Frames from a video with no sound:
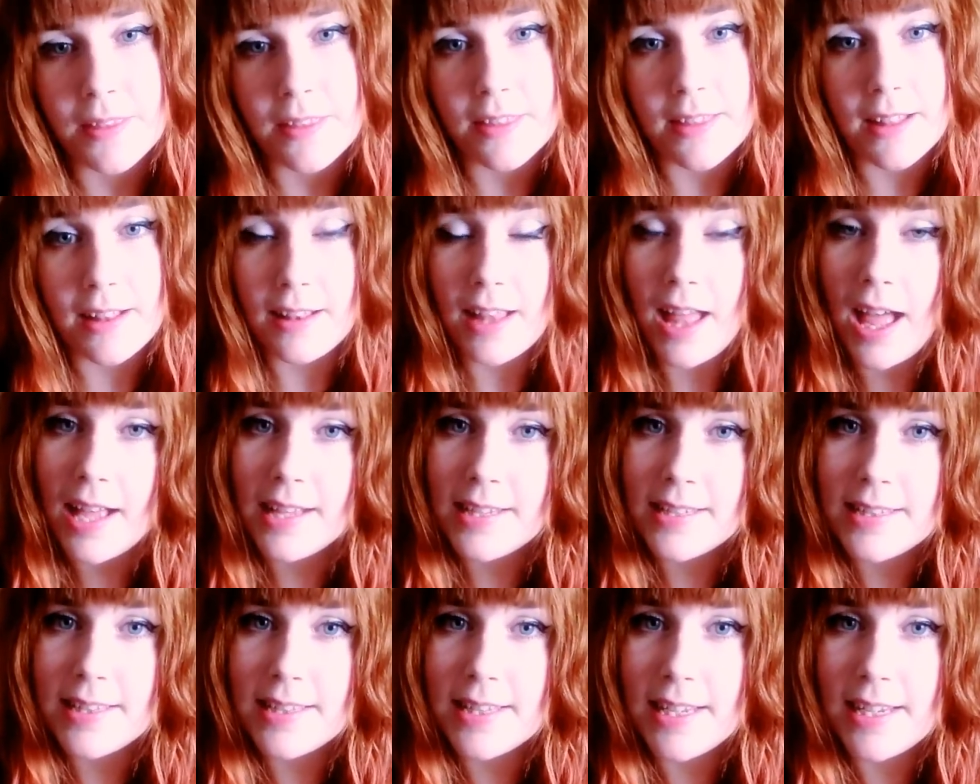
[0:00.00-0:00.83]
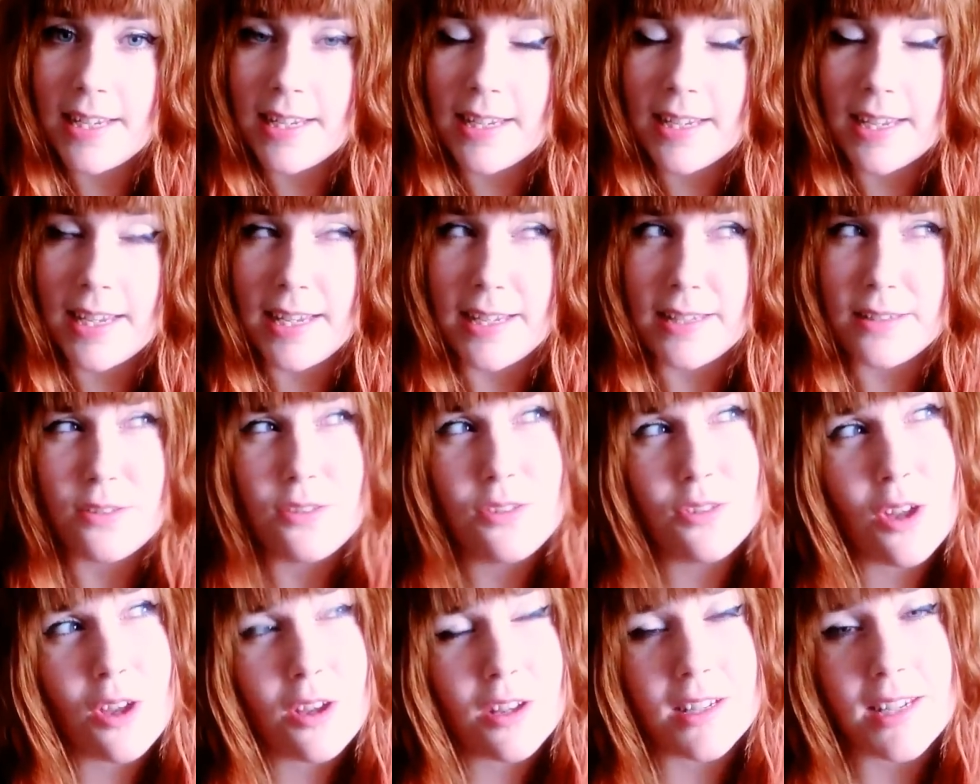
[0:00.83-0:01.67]
The last thing is
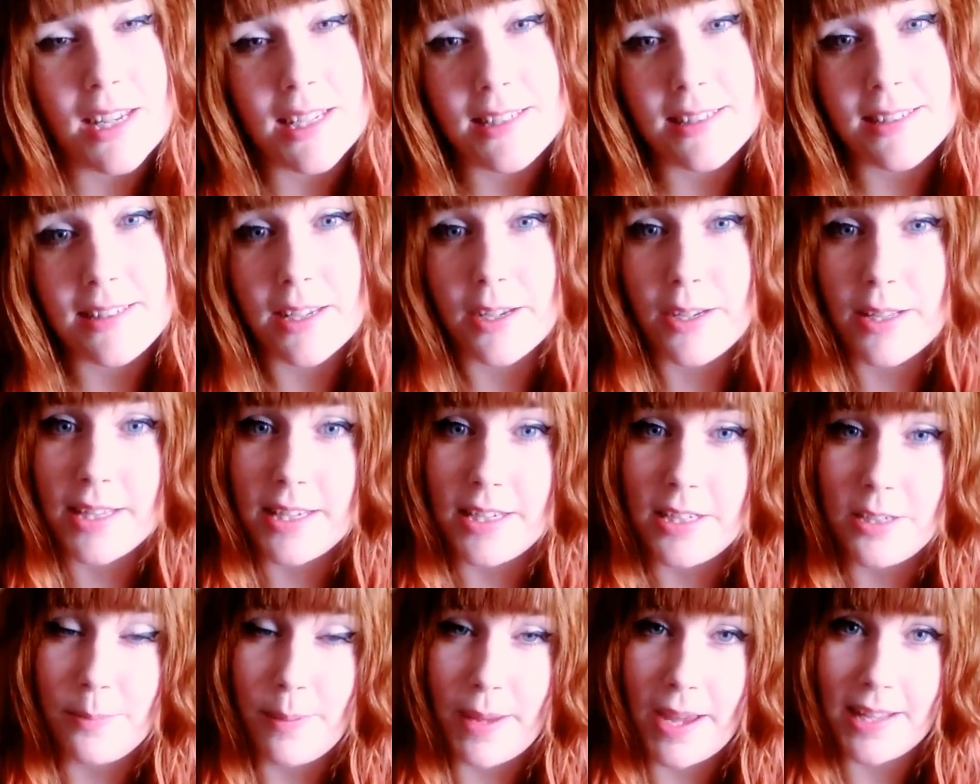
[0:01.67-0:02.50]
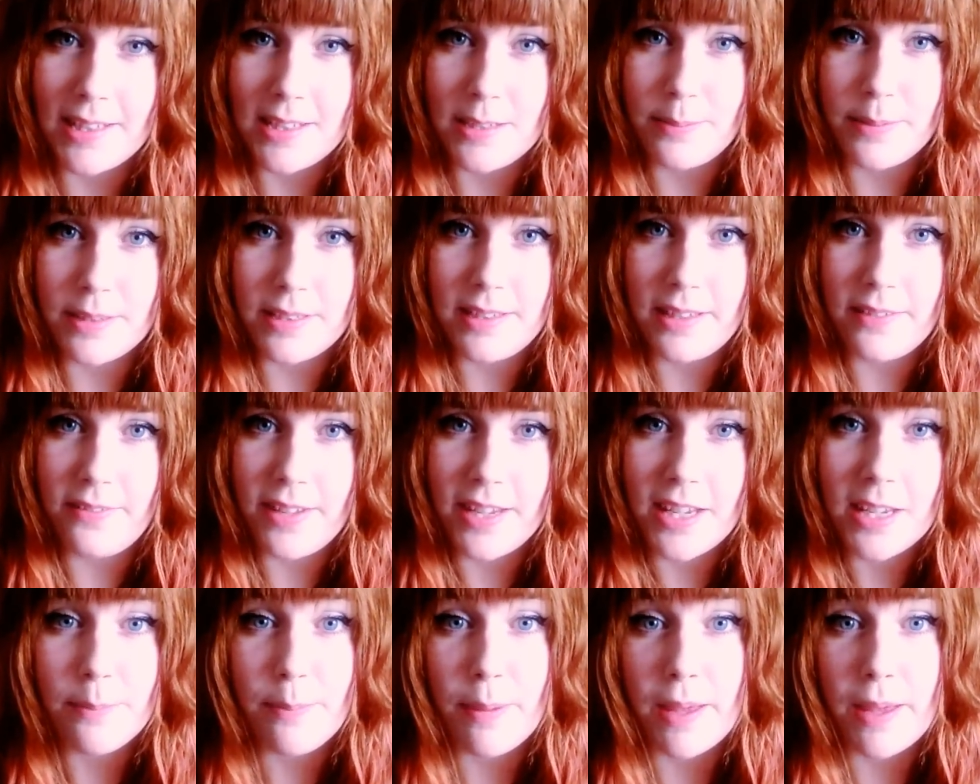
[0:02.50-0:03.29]
not necessarily Japan specific,